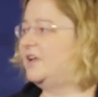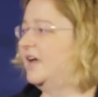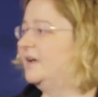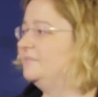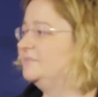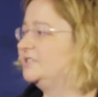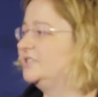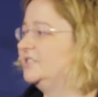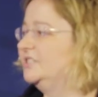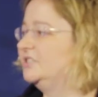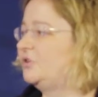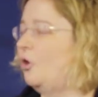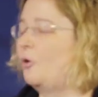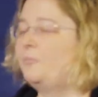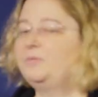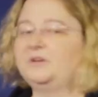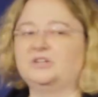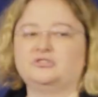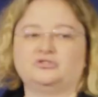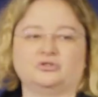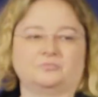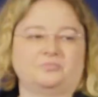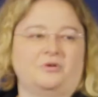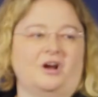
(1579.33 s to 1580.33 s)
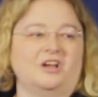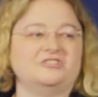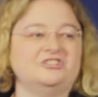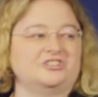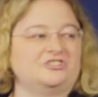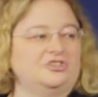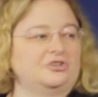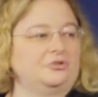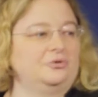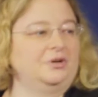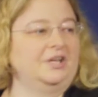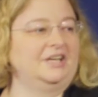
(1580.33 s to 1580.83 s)
of times these openings or
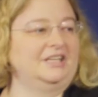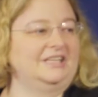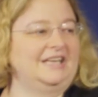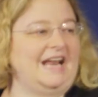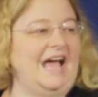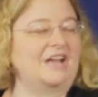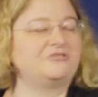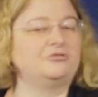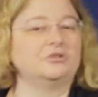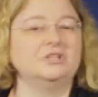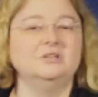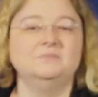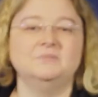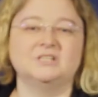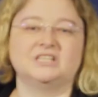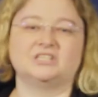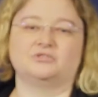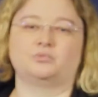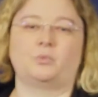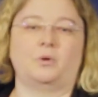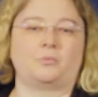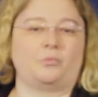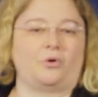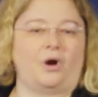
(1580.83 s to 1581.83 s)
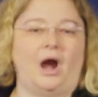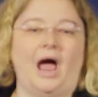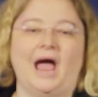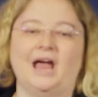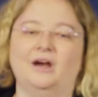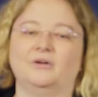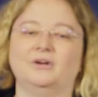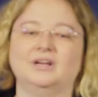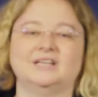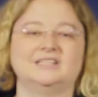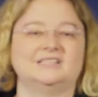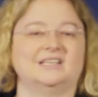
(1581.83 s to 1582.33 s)
projects are created naturally because when we're
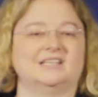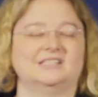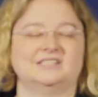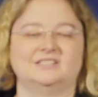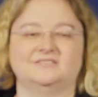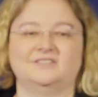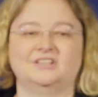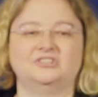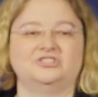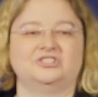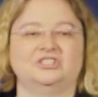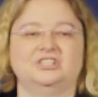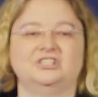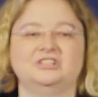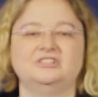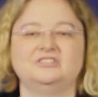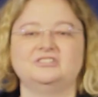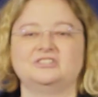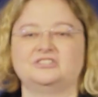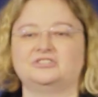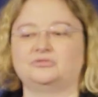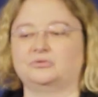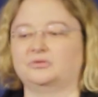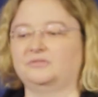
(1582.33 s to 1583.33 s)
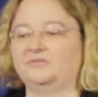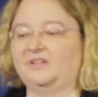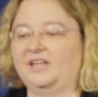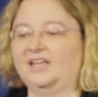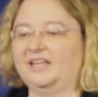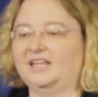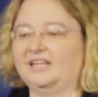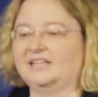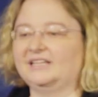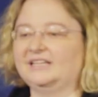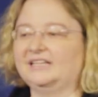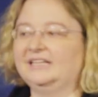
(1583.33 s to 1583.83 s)
hiring tons of engineers, it's sort of
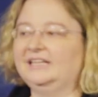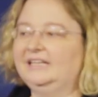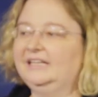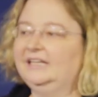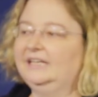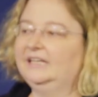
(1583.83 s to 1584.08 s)
like,